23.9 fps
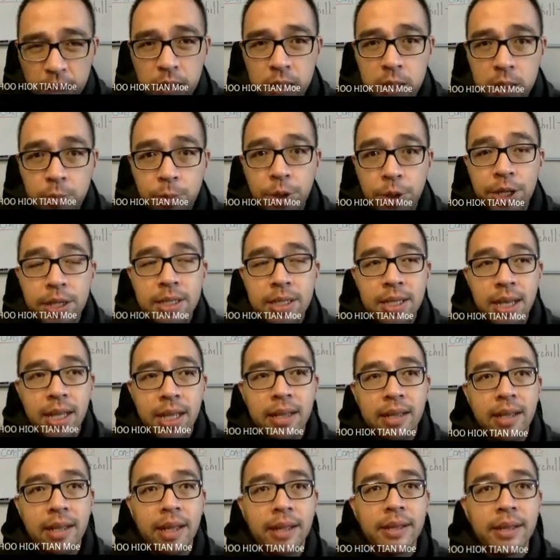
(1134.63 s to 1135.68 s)
pretty
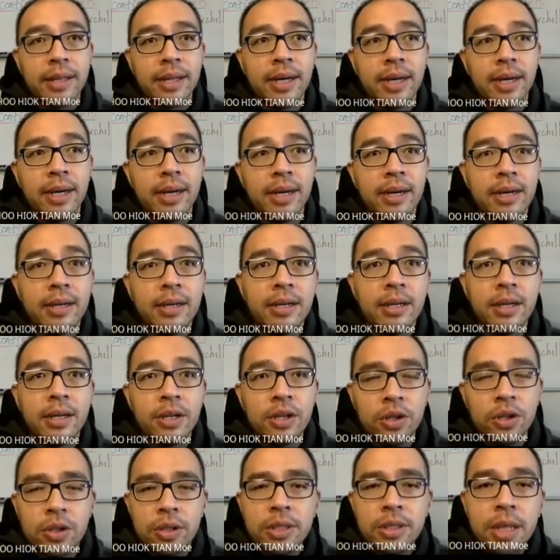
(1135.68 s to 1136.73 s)
sad that
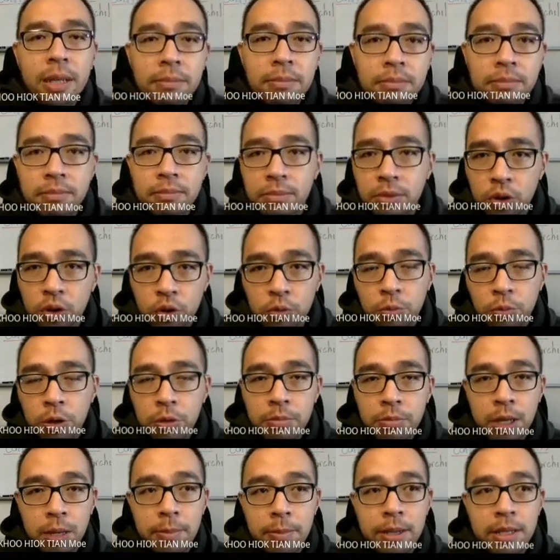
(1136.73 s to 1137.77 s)
some newborn
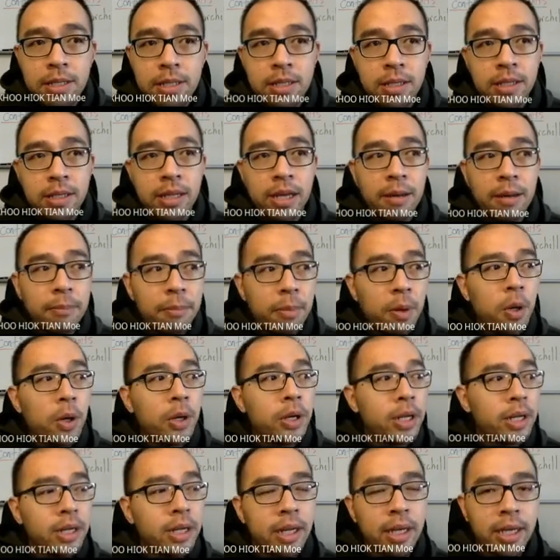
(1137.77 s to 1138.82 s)
babies they are born
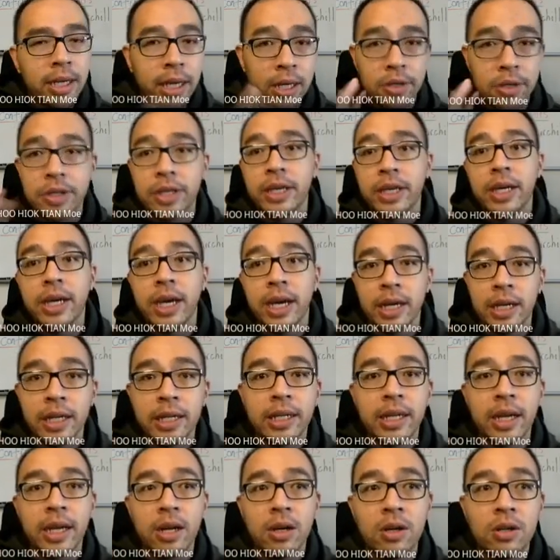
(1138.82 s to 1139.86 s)
and they cannot hear
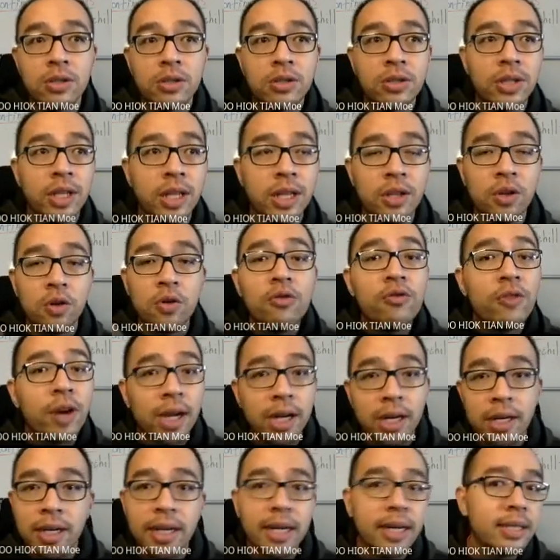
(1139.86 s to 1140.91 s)
anything at all, so they don't
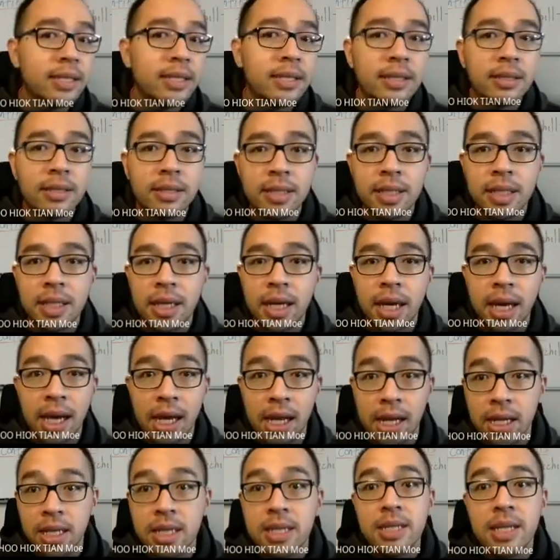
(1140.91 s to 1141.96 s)
recognize
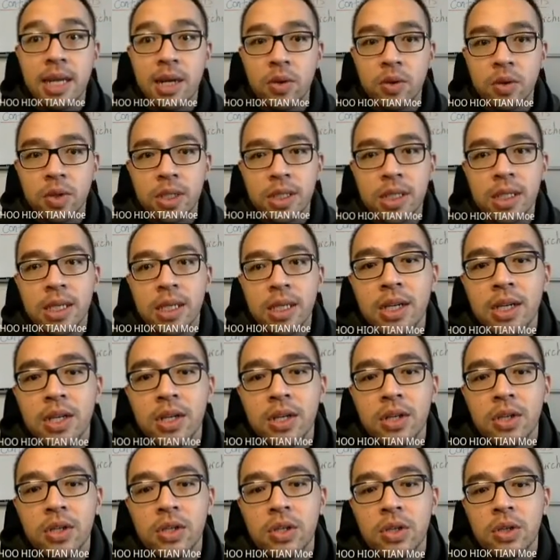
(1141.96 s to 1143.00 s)
any sounds.
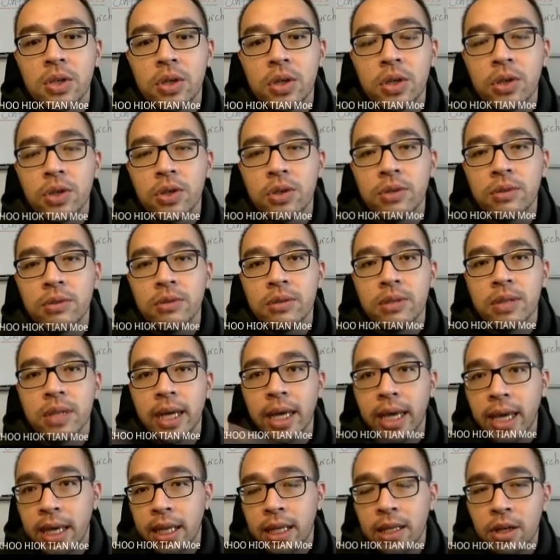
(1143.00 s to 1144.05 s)
So the
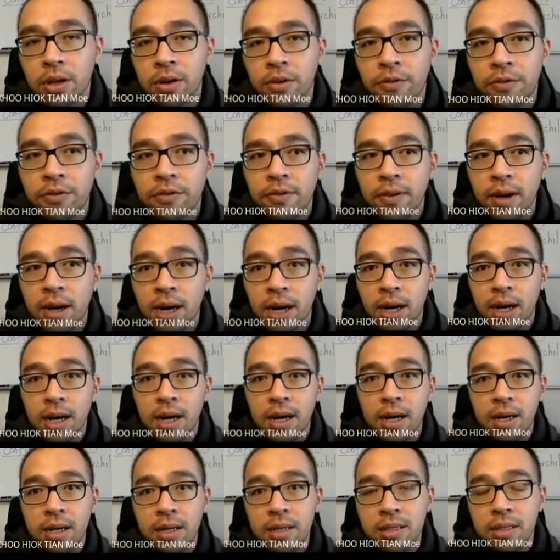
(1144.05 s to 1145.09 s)
aid of
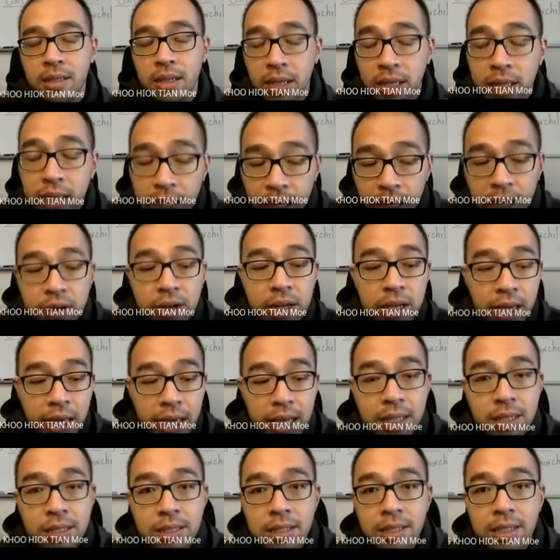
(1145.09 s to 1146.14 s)
the hearing
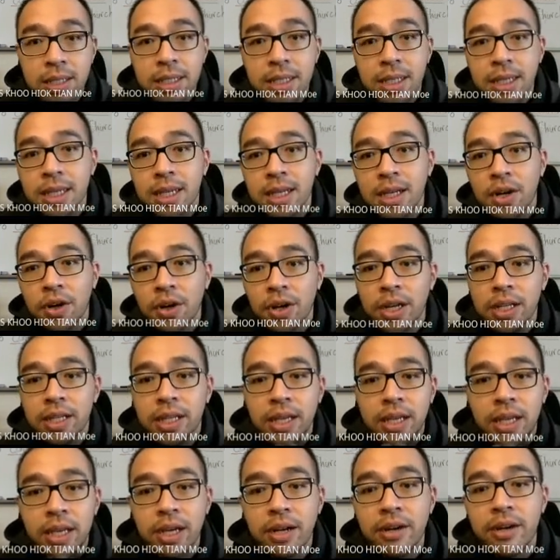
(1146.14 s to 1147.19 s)
aids okay, the
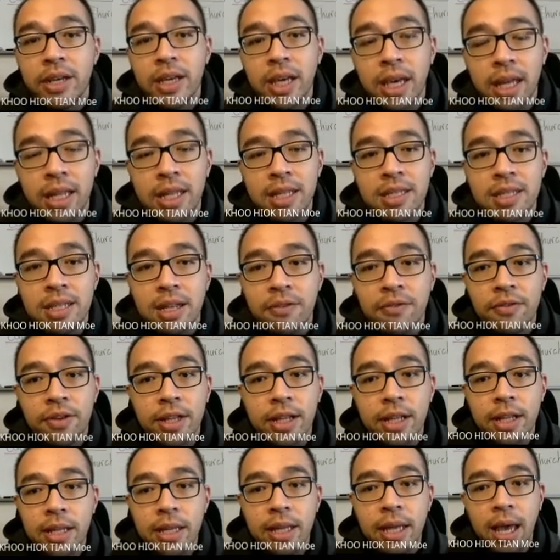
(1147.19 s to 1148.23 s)
hearing aids
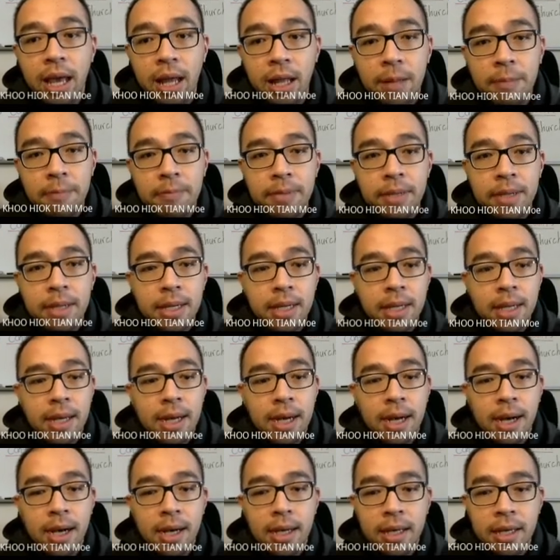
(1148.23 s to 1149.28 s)
definitely help
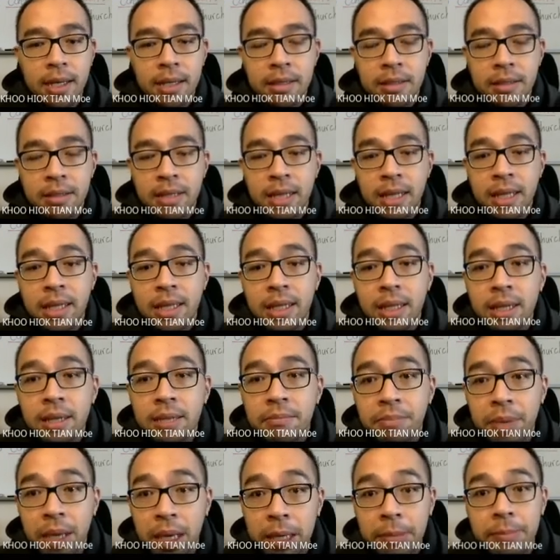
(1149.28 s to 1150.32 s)
in getting
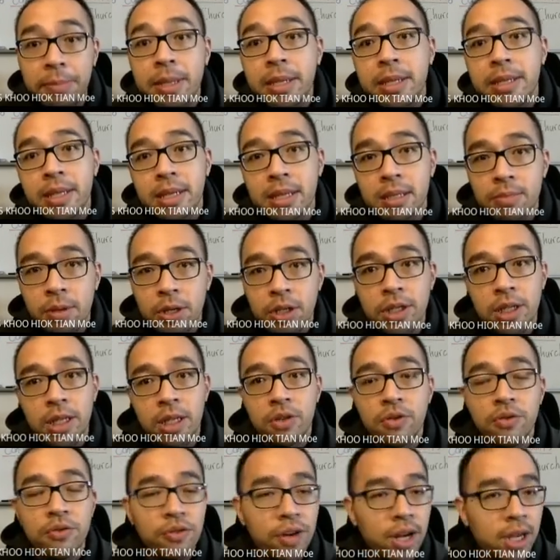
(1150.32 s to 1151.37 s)
babies especially
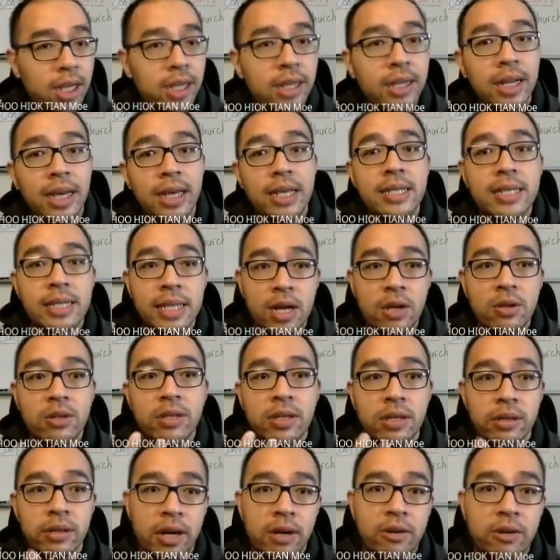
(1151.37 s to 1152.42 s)
to recognize sounds
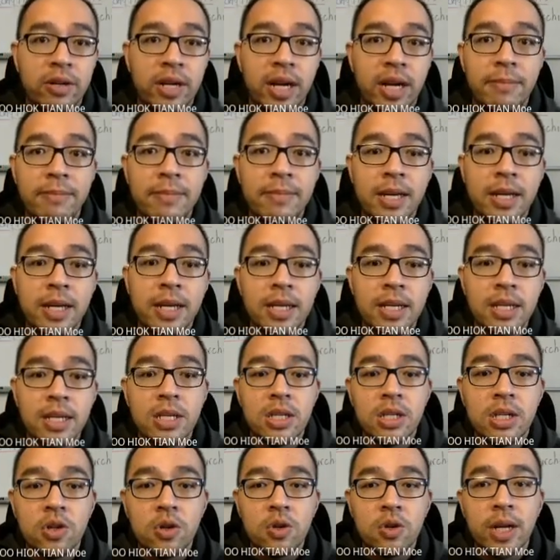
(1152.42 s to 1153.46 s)
around them
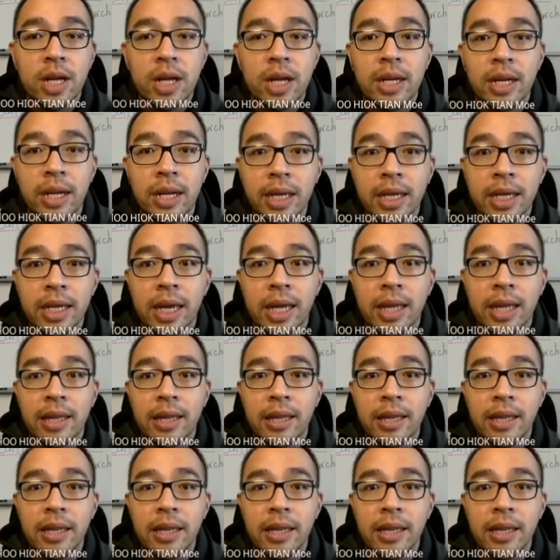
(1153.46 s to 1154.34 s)
so that they can